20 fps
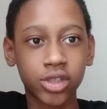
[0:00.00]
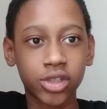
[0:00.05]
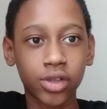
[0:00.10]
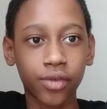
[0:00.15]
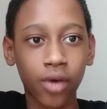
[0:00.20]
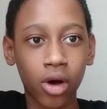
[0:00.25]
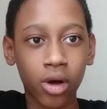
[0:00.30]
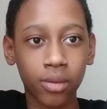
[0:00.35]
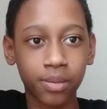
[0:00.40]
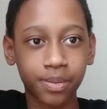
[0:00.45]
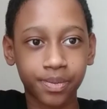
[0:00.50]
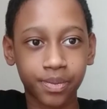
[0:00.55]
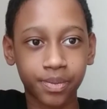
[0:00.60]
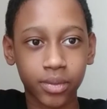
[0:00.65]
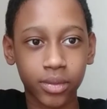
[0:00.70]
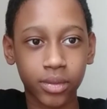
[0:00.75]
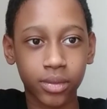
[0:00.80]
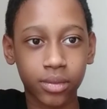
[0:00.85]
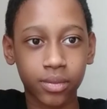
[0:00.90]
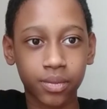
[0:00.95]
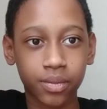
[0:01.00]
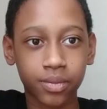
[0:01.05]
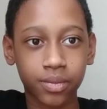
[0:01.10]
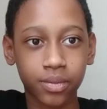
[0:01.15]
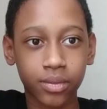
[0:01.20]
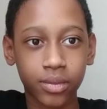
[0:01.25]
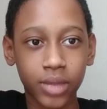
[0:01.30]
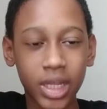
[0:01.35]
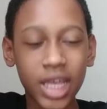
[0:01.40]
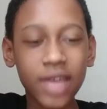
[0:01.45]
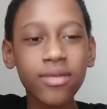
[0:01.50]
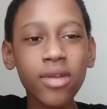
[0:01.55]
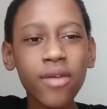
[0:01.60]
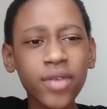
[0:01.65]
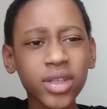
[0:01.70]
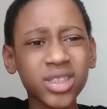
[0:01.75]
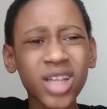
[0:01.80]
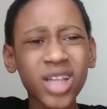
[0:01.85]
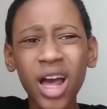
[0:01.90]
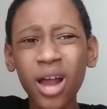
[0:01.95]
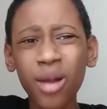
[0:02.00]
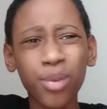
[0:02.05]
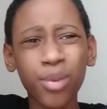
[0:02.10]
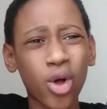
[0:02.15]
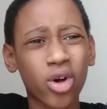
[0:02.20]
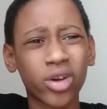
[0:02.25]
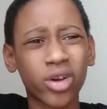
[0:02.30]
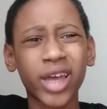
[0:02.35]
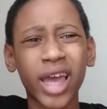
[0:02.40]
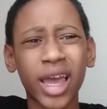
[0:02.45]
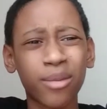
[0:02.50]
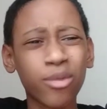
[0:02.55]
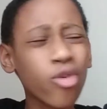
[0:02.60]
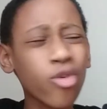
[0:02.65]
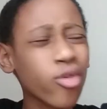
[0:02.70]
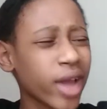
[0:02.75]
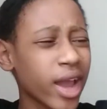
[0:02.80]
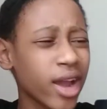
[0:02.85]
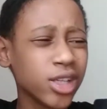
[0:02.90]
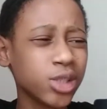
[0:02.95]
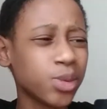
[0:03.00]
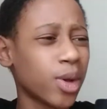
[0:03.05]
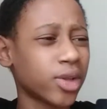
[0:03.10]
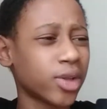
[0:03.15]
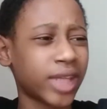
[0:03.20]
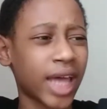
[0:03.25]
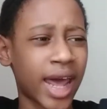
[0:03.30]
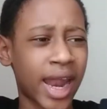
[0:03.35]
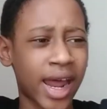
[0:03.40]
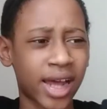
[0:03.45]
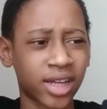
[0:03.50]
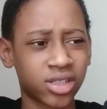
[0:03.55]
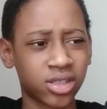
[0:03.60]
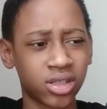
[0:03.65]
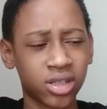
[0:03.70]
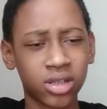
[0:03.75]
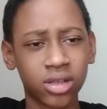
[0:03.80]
all, even if it's not a blowout game, who cares about that actually?